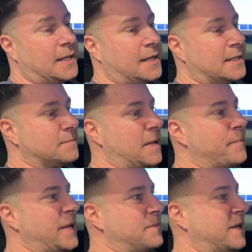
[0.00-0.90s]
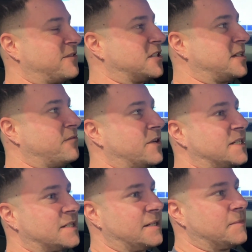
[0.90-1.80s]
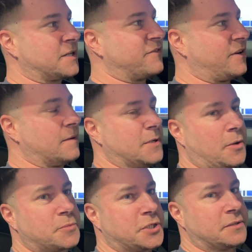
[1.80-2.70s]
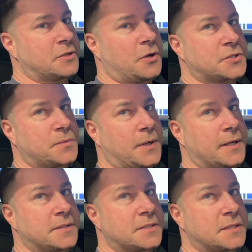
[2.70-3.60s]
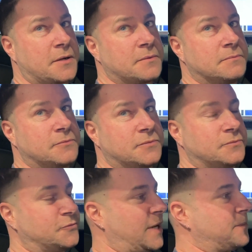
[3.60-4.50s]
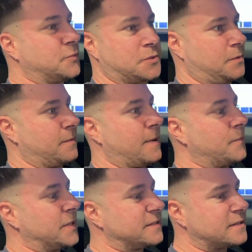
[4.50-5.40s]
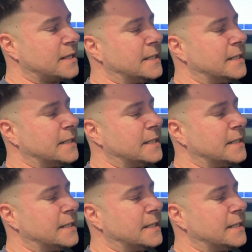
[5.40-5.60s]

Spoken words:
And PPF just didn't really seem like a viable option cost-wise, so wrap was what we went with.